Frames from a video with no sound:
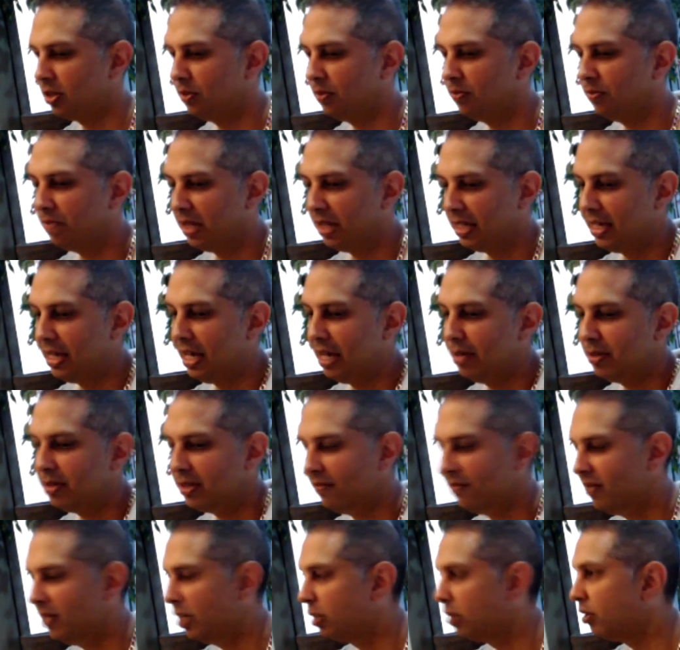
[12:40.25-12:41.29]
So the game is
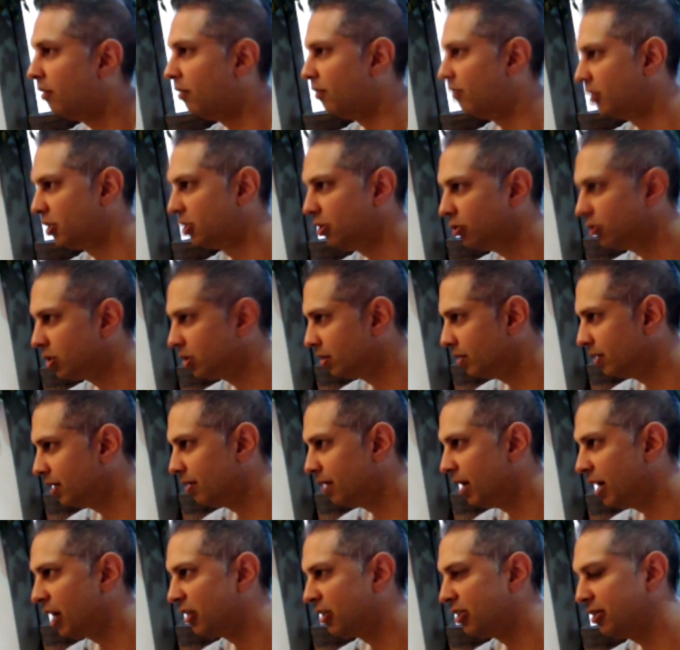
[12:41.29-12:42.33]
a vehicle for social
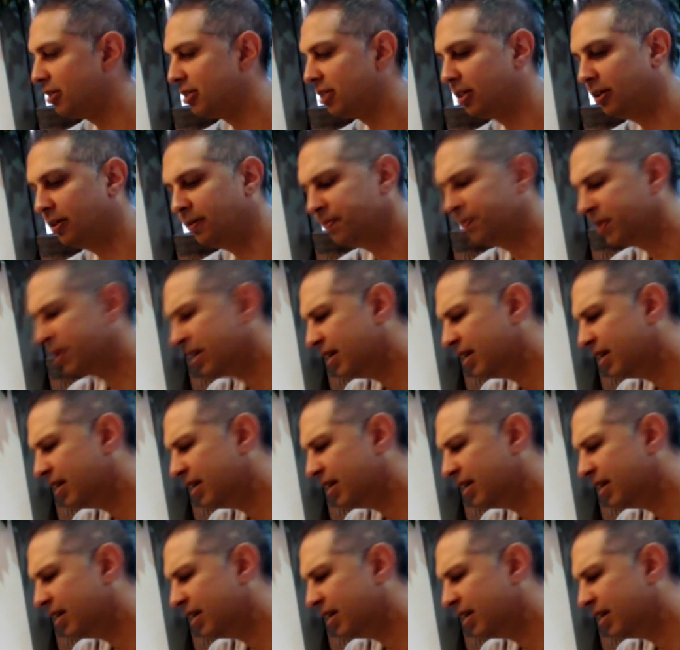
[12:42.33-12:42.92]
interaction. So